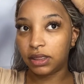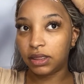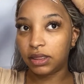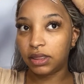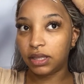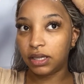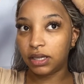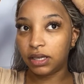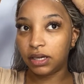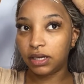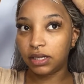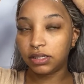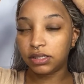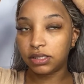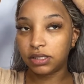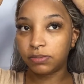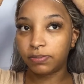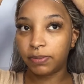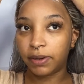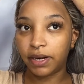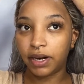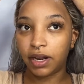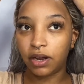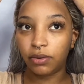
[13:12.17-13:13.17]
thin and
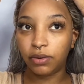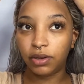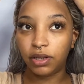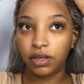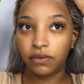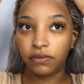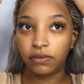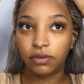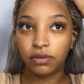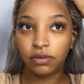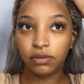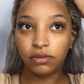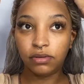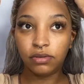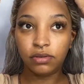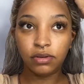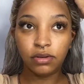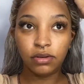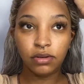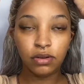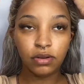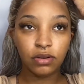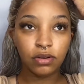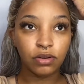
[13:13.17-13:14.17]
spread out even
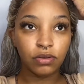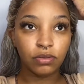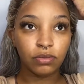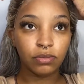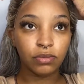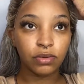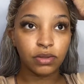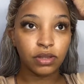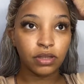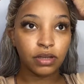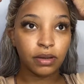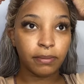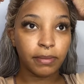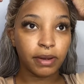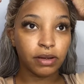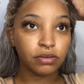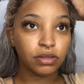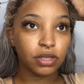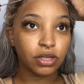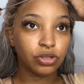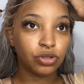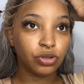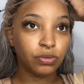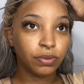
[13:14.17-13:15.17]
with the amount
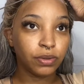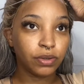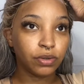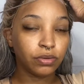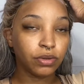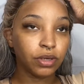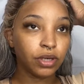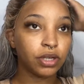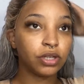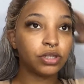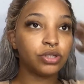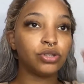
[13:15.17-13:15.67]
that you put on there.